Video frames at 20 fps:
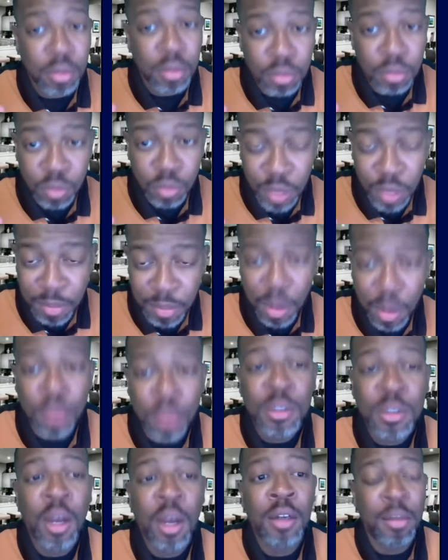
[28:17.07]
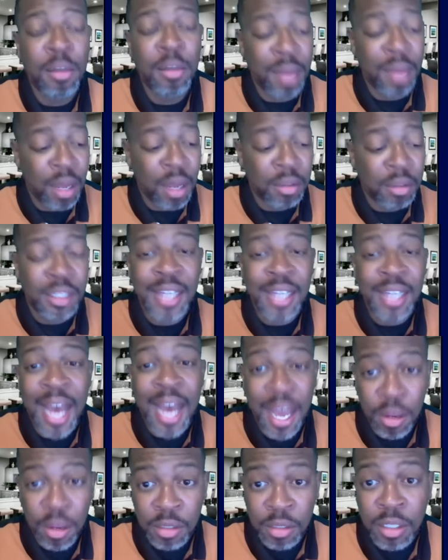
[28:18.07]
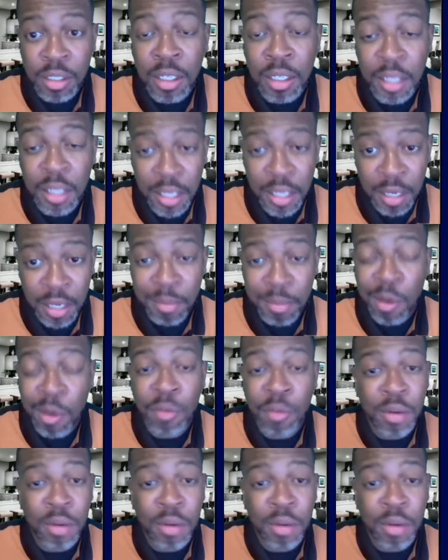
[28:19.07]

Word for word: We both talked about styles in the league, both